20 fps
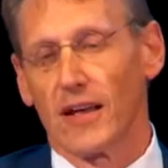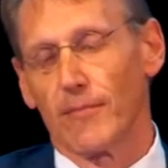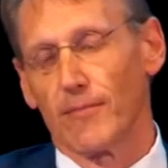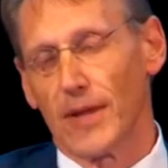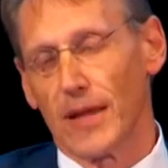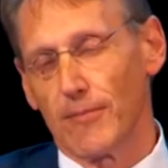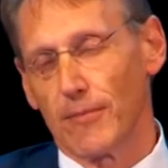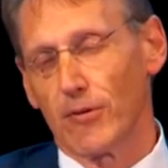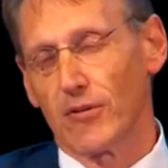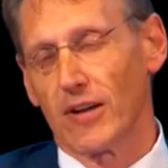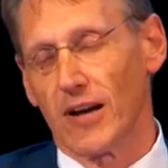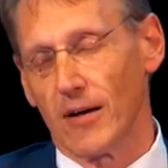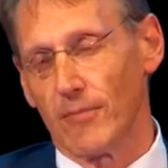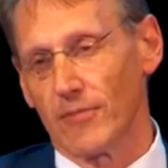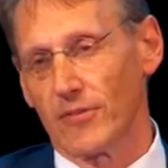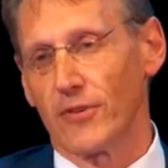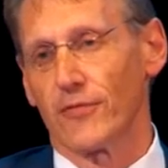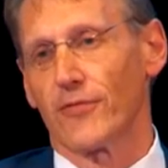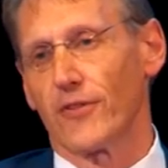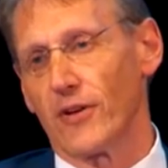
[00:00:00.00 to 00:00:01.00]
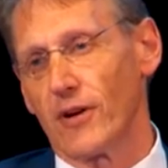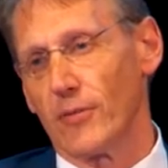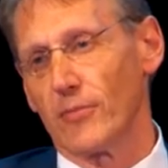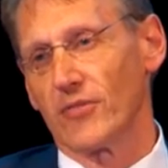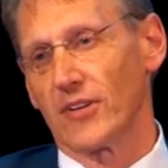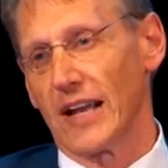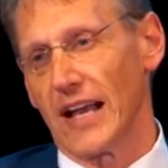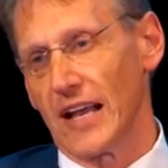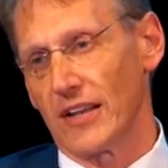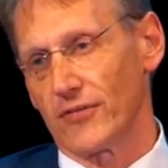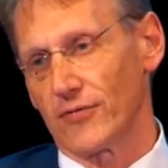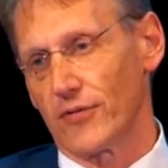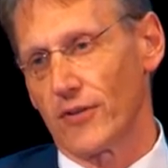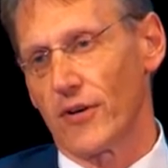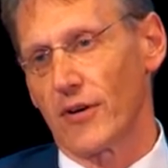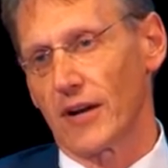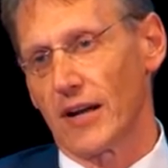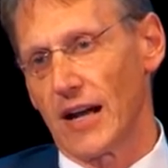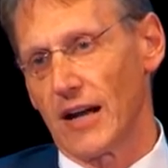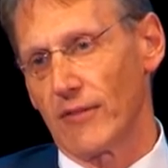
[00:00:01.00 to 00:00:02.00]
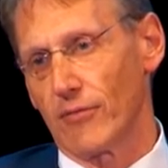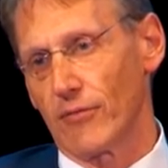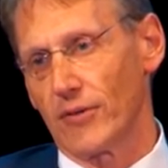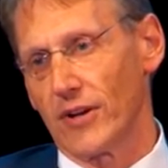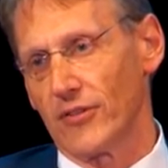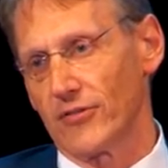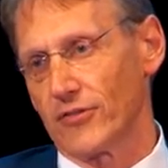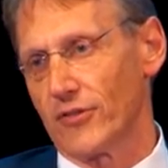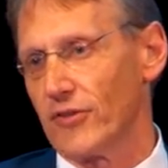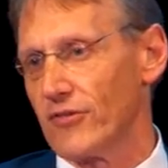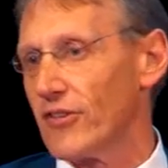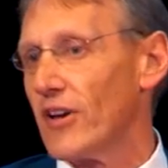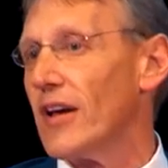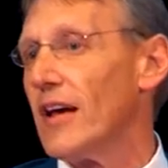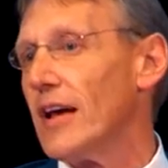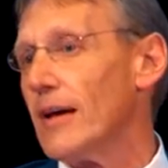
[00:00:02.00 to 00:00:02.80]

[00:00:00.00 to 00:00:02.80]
people come to firms and ask for archival research.